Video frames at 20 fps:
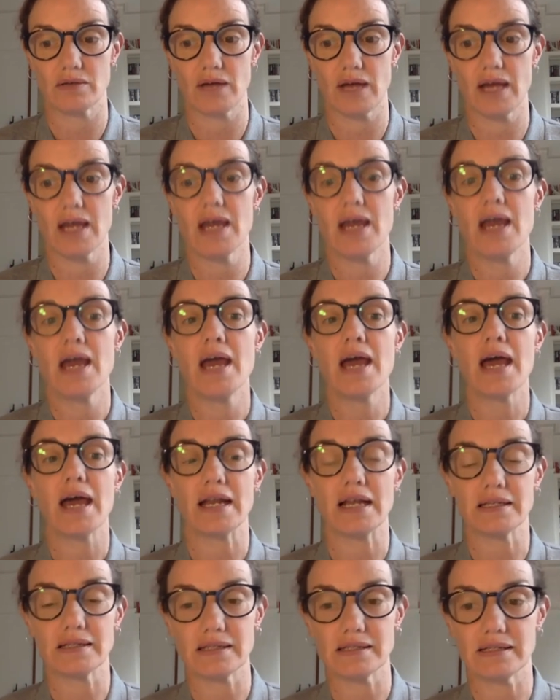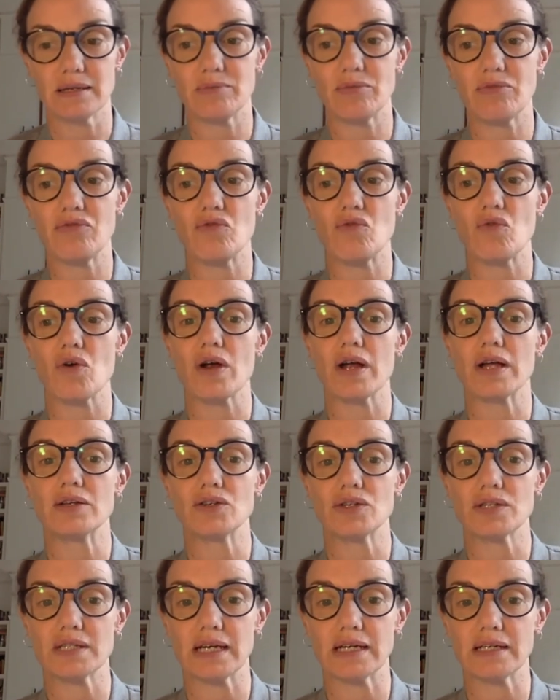Okay, and as I said before, in
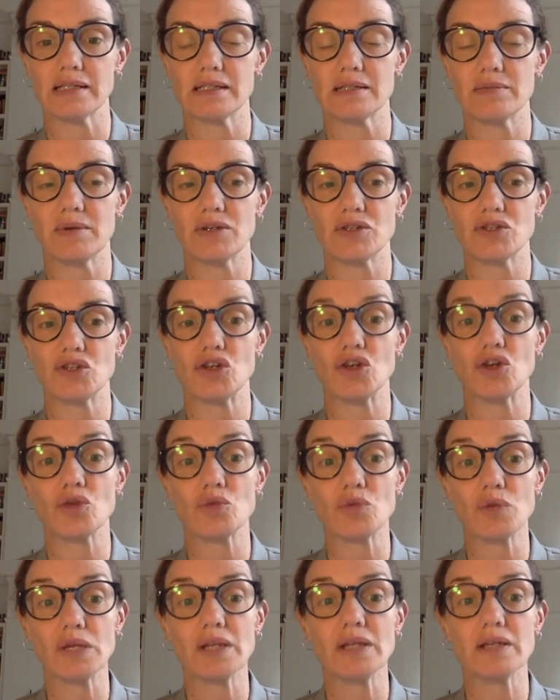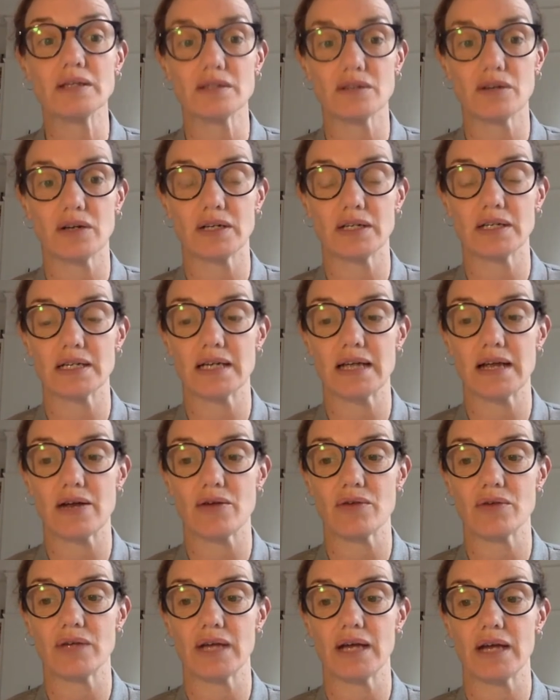your second semester, you're really starting to
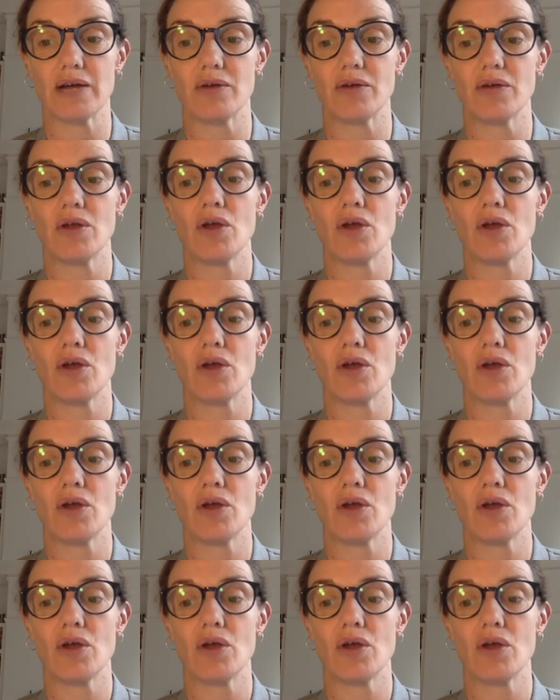narrow down